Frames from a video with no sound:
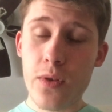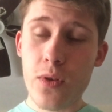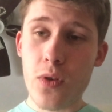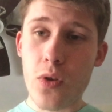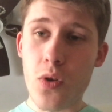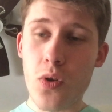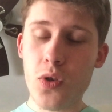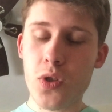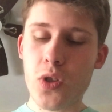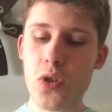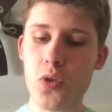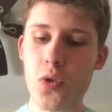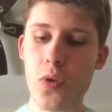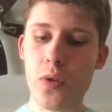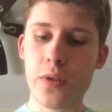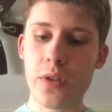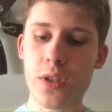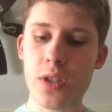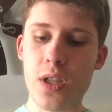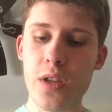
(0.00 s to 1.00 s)
who's
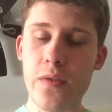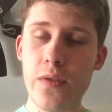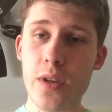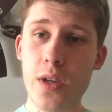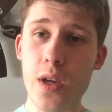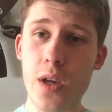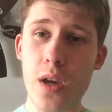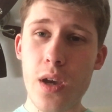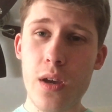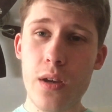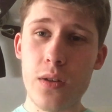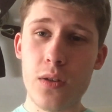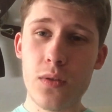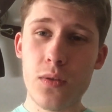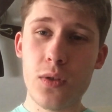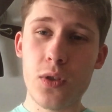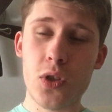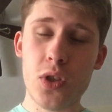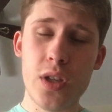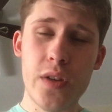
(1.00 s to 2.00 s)
controlling the
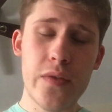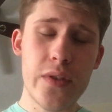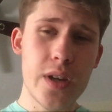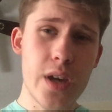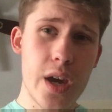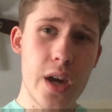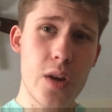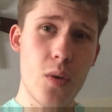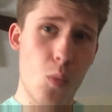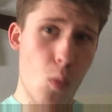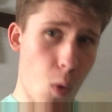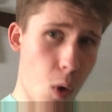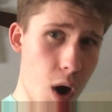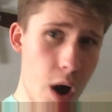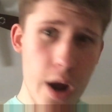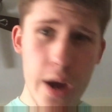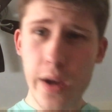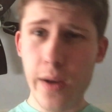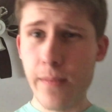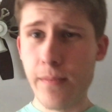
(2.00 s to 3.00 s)
TVA and
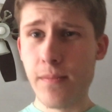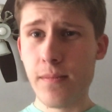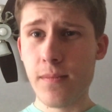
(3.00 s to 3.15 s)
why.